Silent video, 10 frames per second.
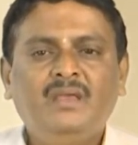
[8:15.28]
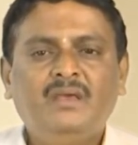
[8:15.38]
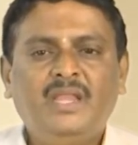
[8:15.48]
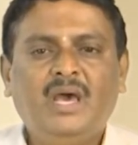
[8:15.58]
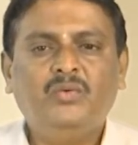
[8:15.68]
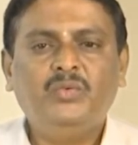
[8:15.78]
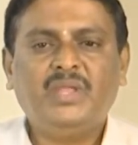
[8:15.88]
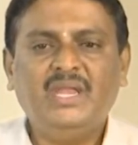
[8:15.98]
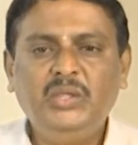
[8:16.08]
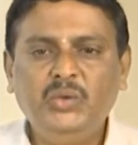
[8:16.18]
Now, you
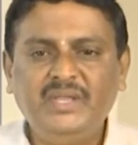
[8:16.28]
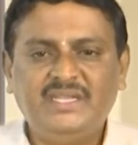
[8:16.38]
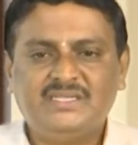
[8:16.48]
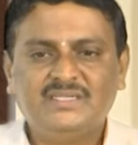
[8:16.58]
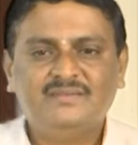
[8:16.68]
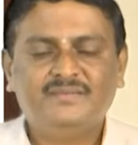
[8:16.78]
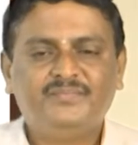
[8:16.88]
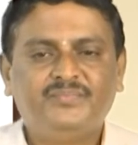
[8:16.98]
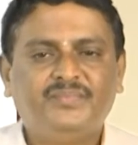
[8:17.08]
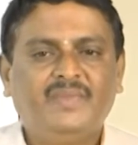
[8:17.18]
can do it.
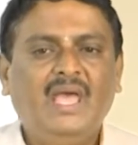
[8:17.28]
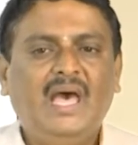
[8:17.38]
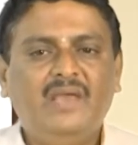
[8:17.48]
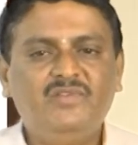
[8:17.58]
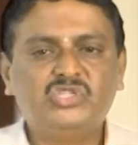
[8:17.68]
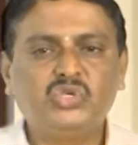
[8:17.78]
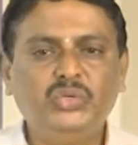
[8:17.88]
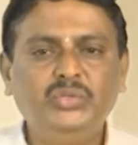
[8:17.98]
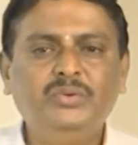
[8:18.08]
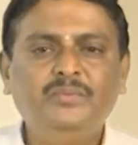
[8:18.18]
I will show
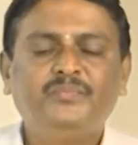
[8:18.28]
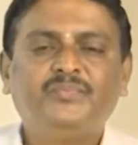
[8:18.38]
you.